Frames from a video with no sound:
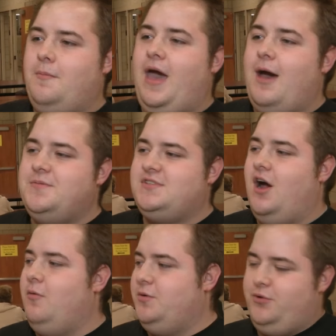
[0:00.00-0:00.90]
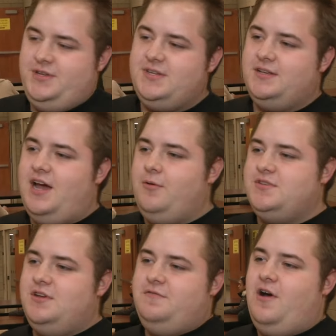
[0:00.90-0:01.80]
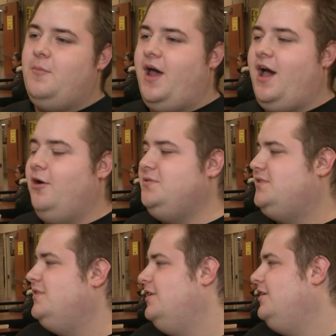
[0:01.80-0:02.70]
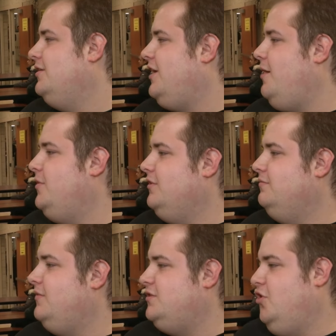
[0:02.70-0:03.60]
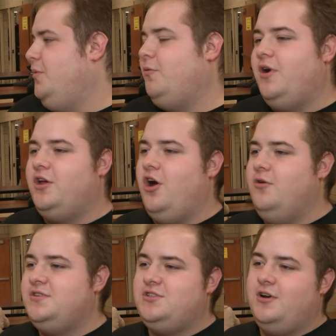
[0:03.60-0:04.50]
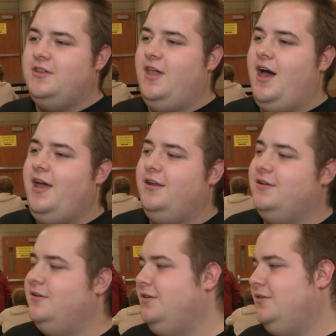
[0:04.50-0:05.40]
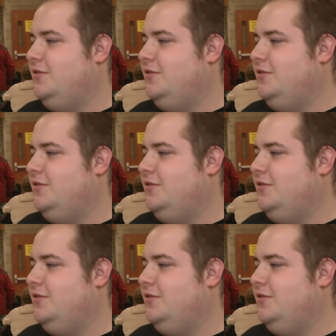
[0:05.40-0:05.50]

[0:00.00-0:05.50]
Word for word: a map, saw what precinct I was in, found my house, came and they told me where to go, stood in line, and